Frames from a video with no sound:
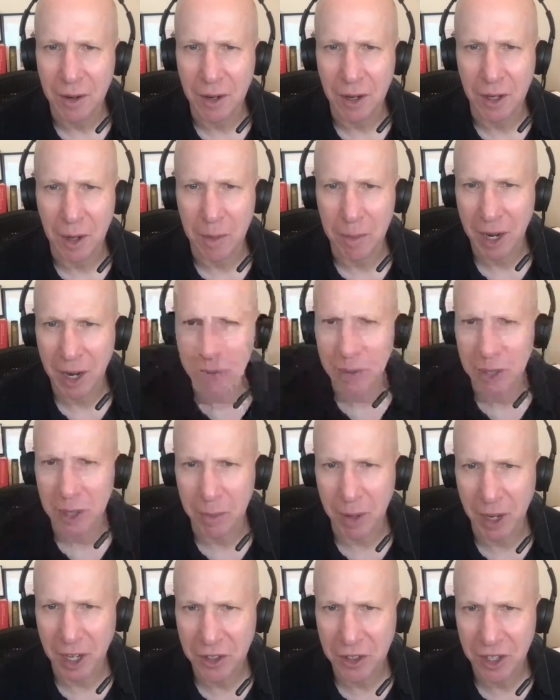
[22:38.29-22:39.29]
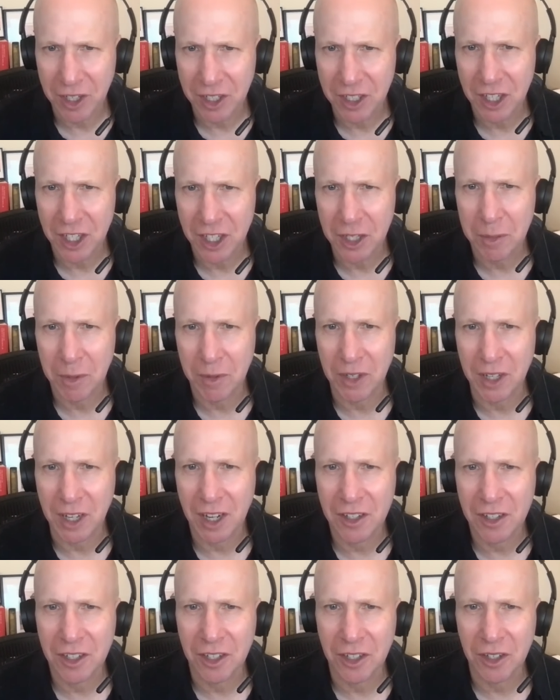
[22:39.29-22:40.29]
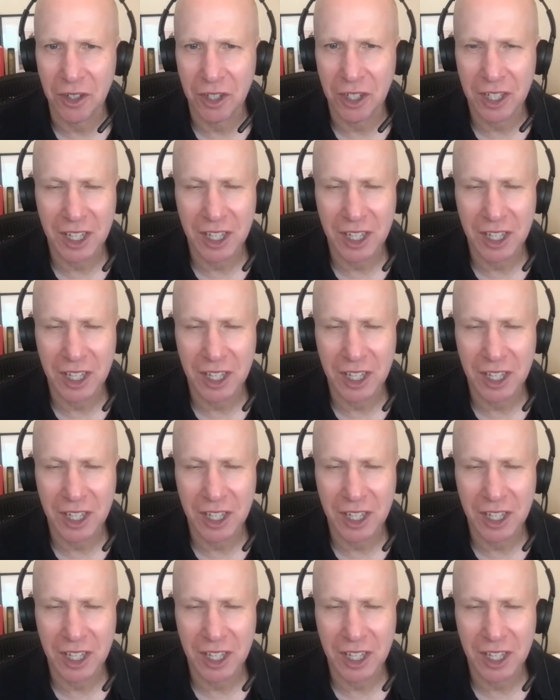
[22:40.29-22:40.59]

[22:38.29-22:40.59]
combined with the patriotism of the Constitution.